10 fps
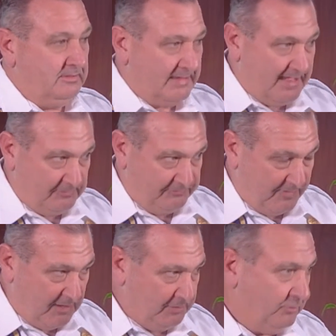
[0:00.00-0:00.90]
ladders
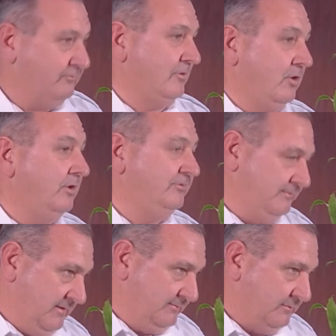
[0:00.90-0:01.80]
falling over onto
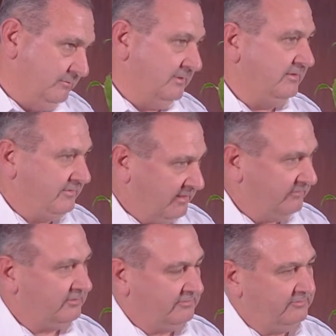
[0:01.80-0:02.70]
people and
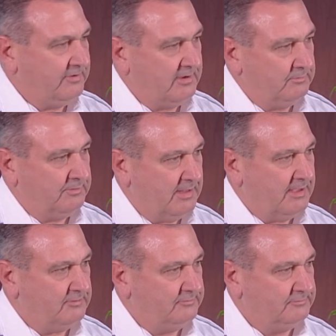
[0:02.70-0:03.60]
things such as that with
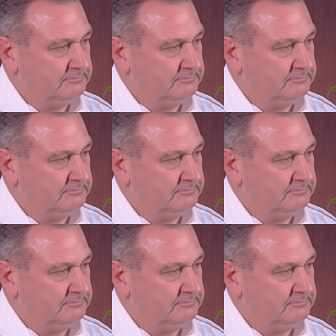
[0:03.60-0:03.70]
ladders.